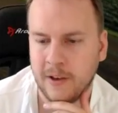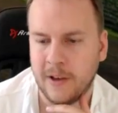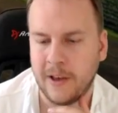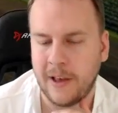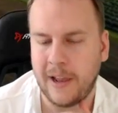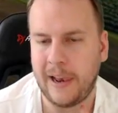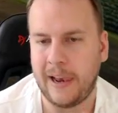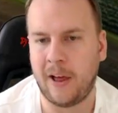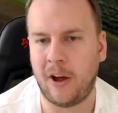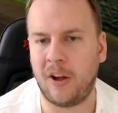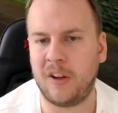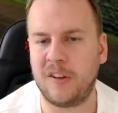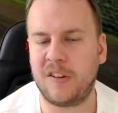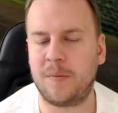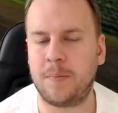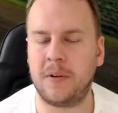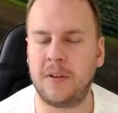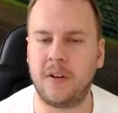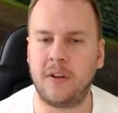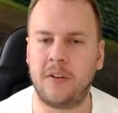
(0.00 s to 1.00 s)
Last
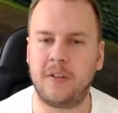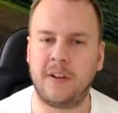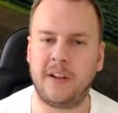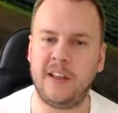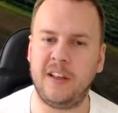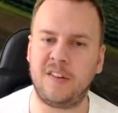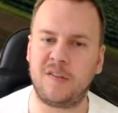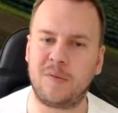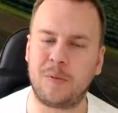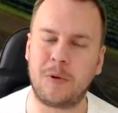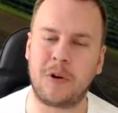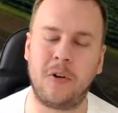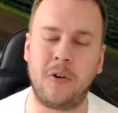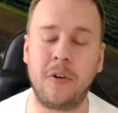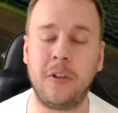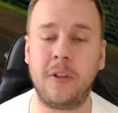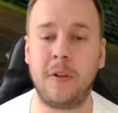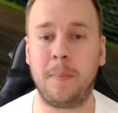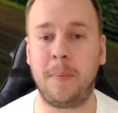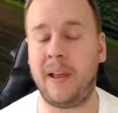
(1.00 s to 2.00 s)
but not least, we're
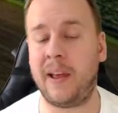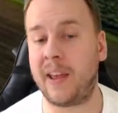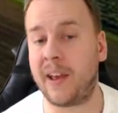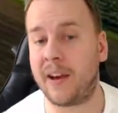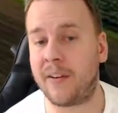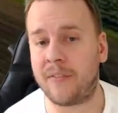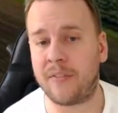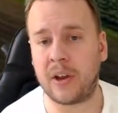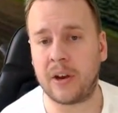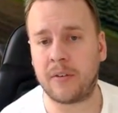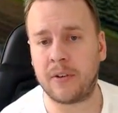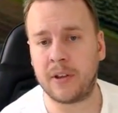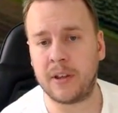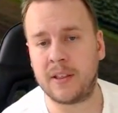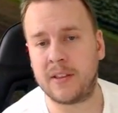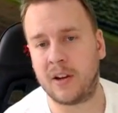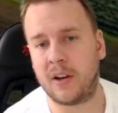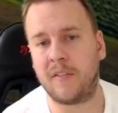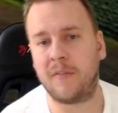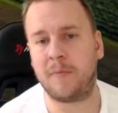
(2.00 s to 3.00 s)
going to play a very
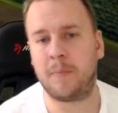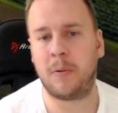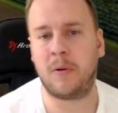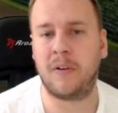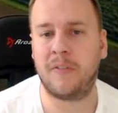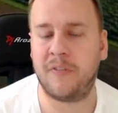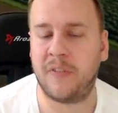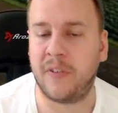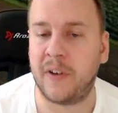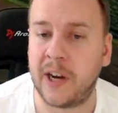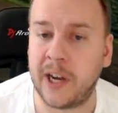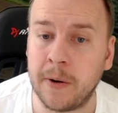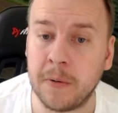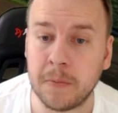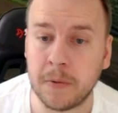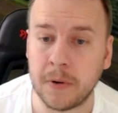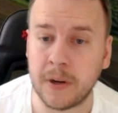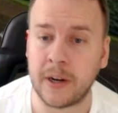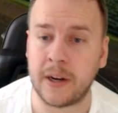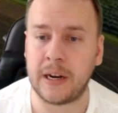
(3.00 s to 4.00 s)
tough par 5
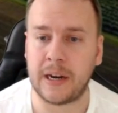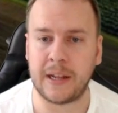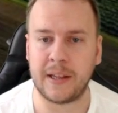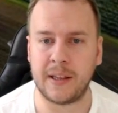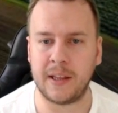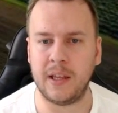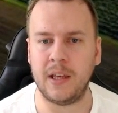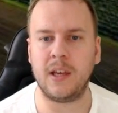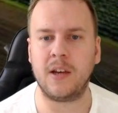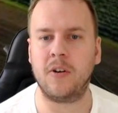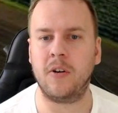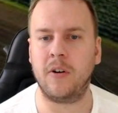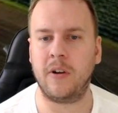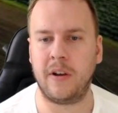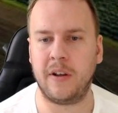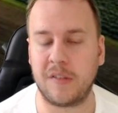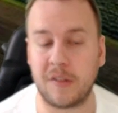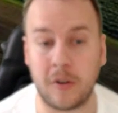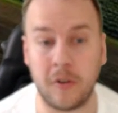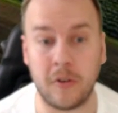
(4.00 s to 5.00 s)
where an eagle
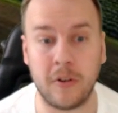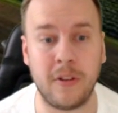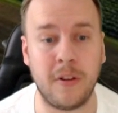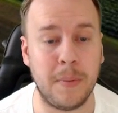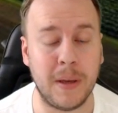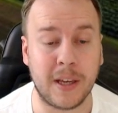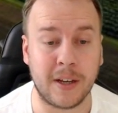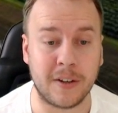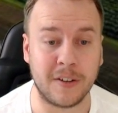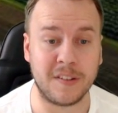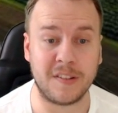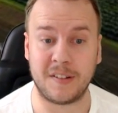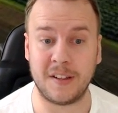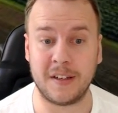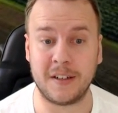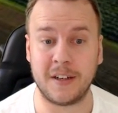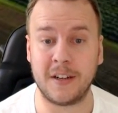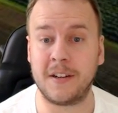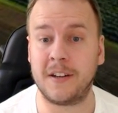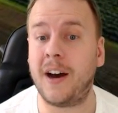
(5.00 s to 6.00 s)
is going to be
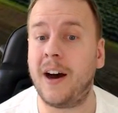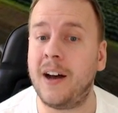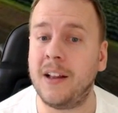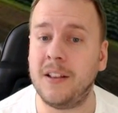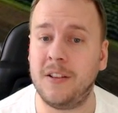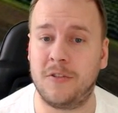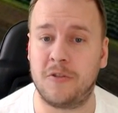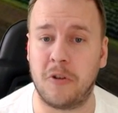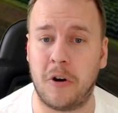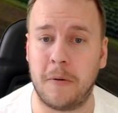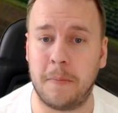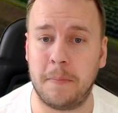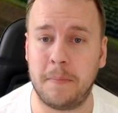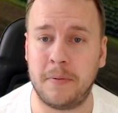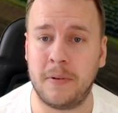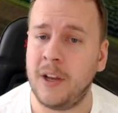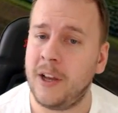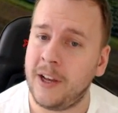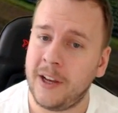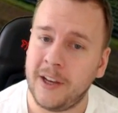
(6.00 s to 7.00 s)
considered a drop.
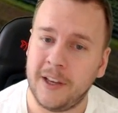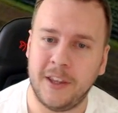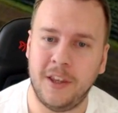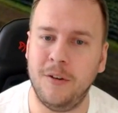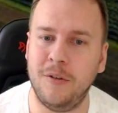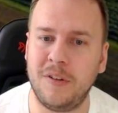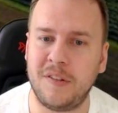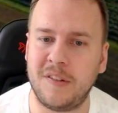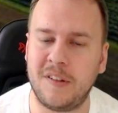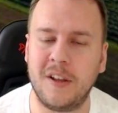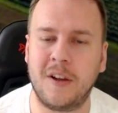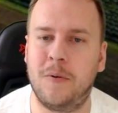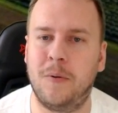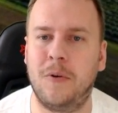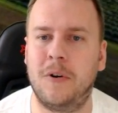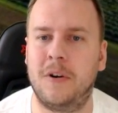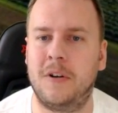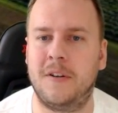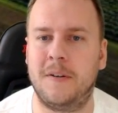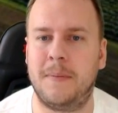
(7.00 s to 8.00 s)
Use the
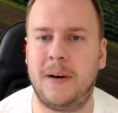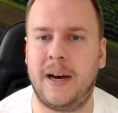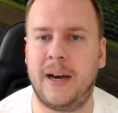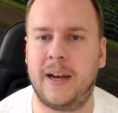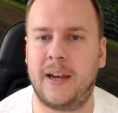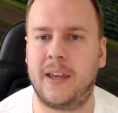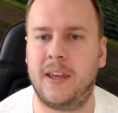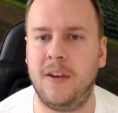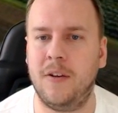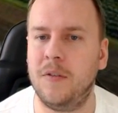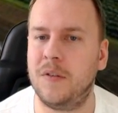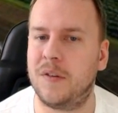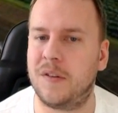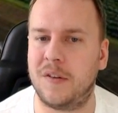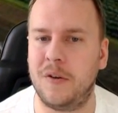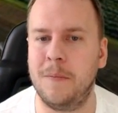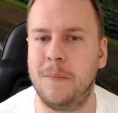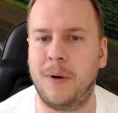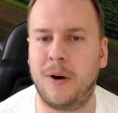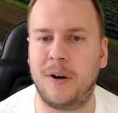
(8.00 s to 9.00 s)
quarterback, use
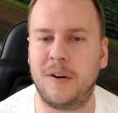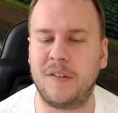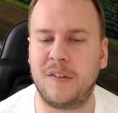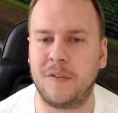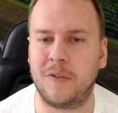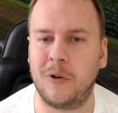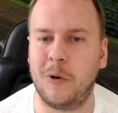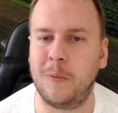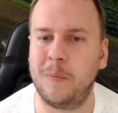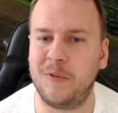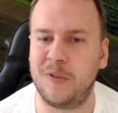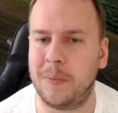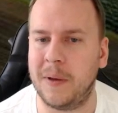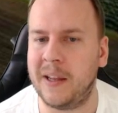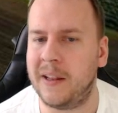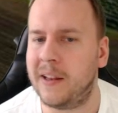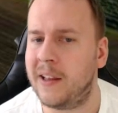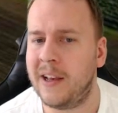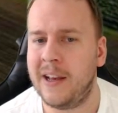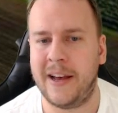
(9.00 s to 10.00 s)
two bars of
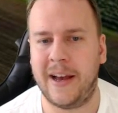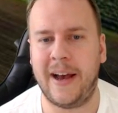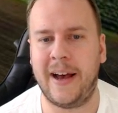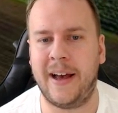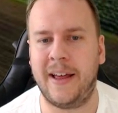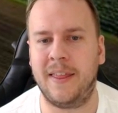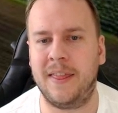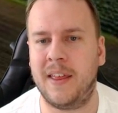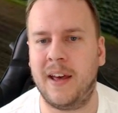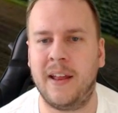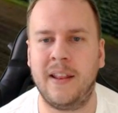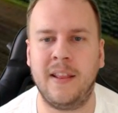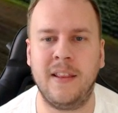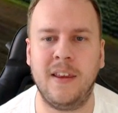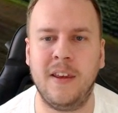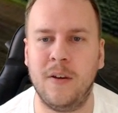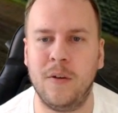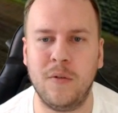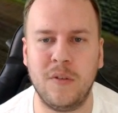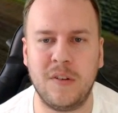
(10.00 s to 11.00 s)
topspin and then
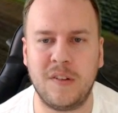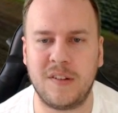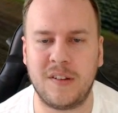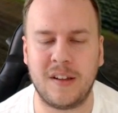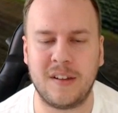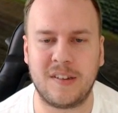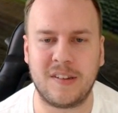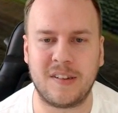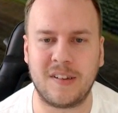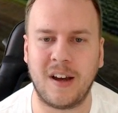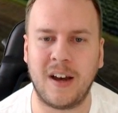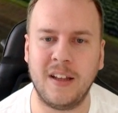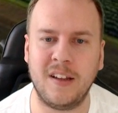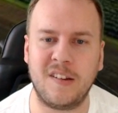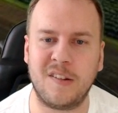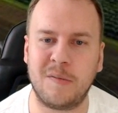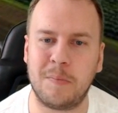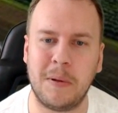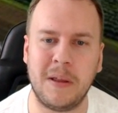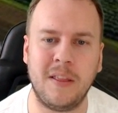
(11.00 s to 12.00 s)
use a side
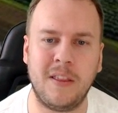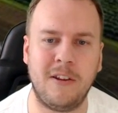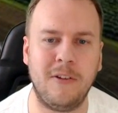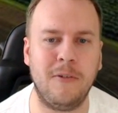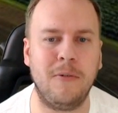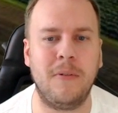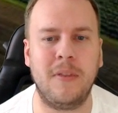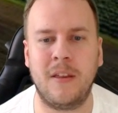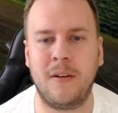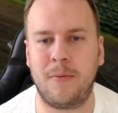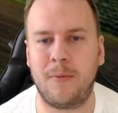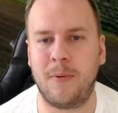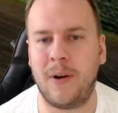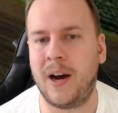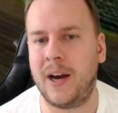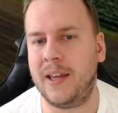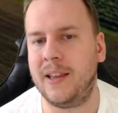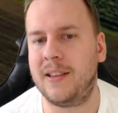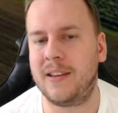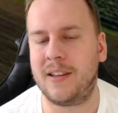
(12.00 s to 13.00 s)
spin to the
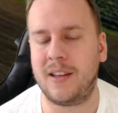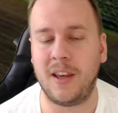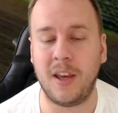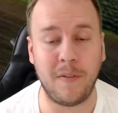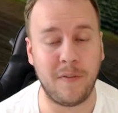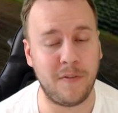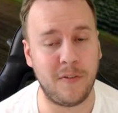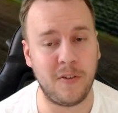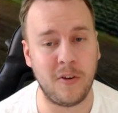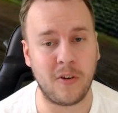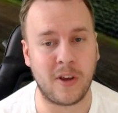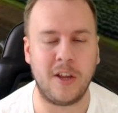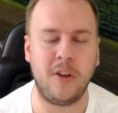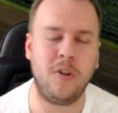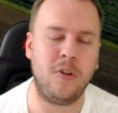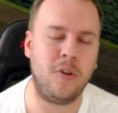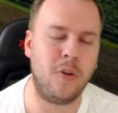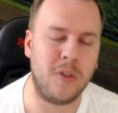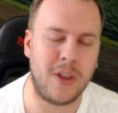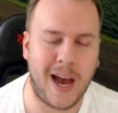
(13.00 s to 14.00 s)
right if you can. You
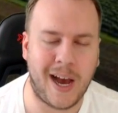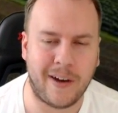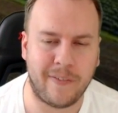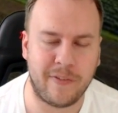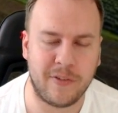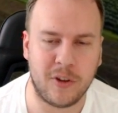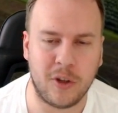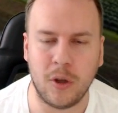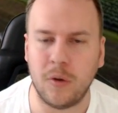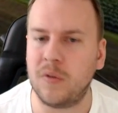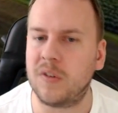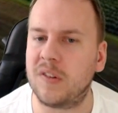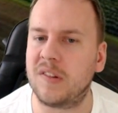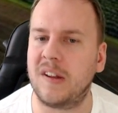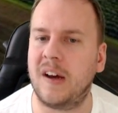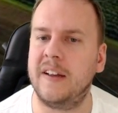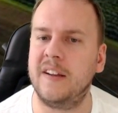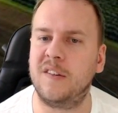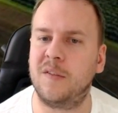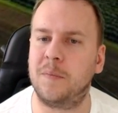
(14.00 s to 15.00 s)
don't have to use
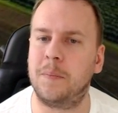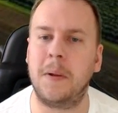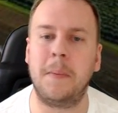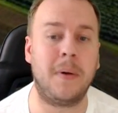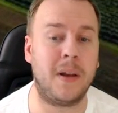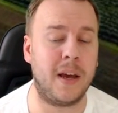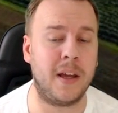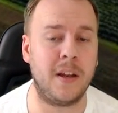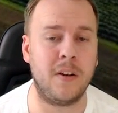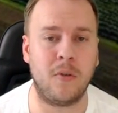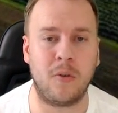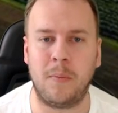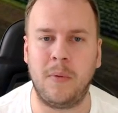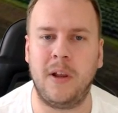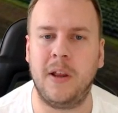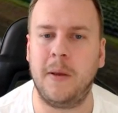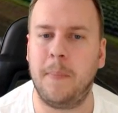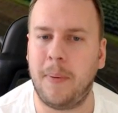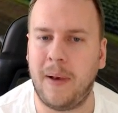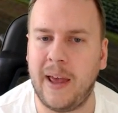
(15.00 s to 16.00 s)
side spin, but I
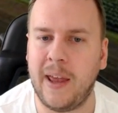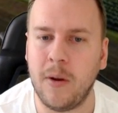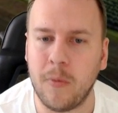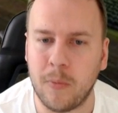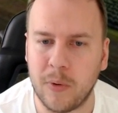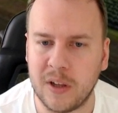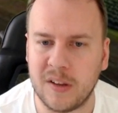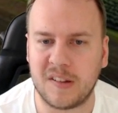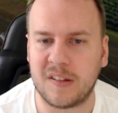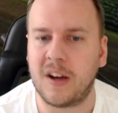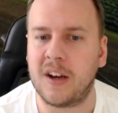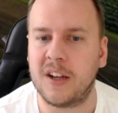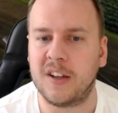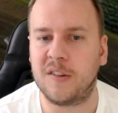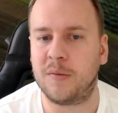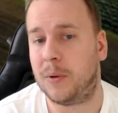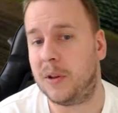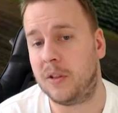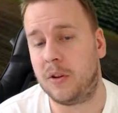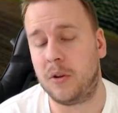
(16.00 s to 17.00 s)
normally play with side
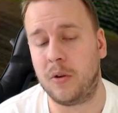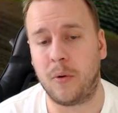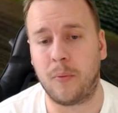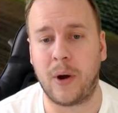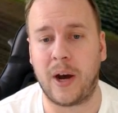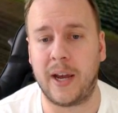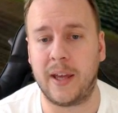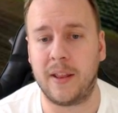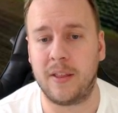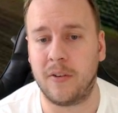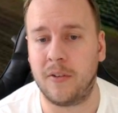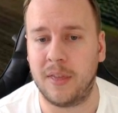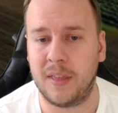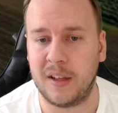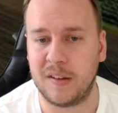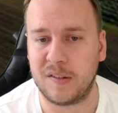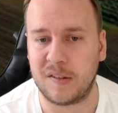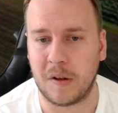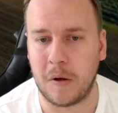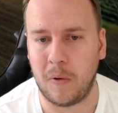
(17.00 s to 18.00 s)
spin to the right on
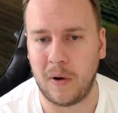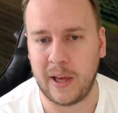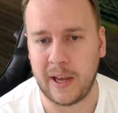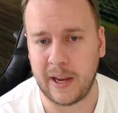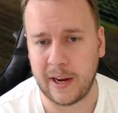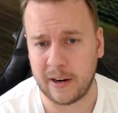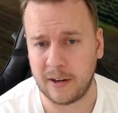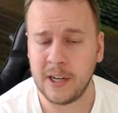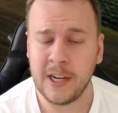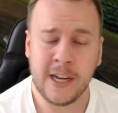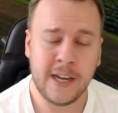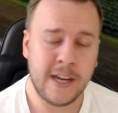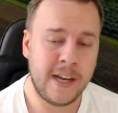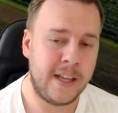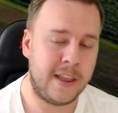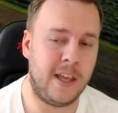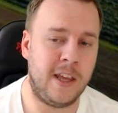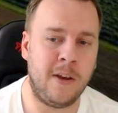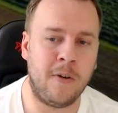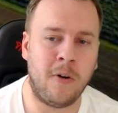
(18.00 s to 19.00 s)
this hole here.
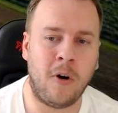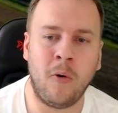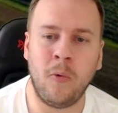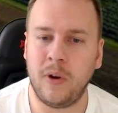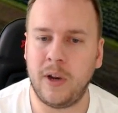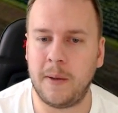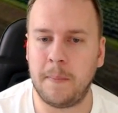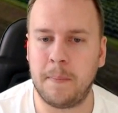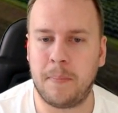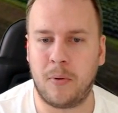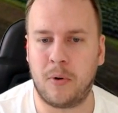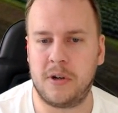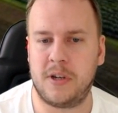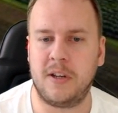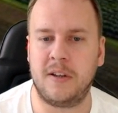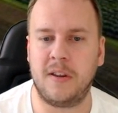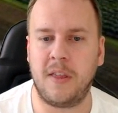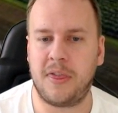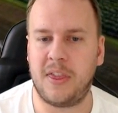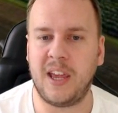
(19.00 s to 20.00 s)
The only
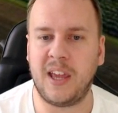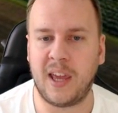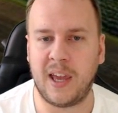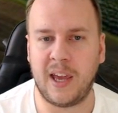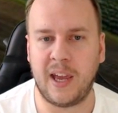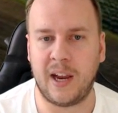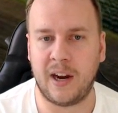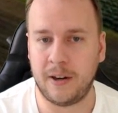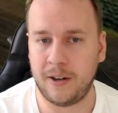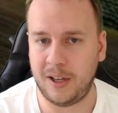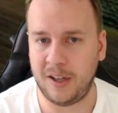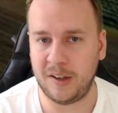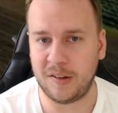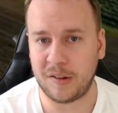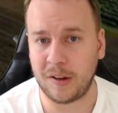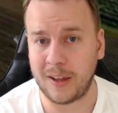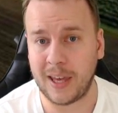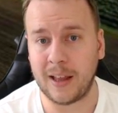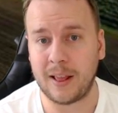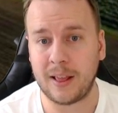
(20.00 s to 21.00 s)
important thing here is to
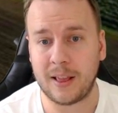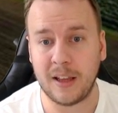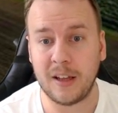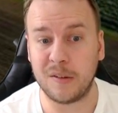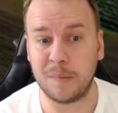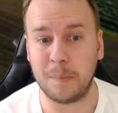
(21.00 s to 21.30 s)
get this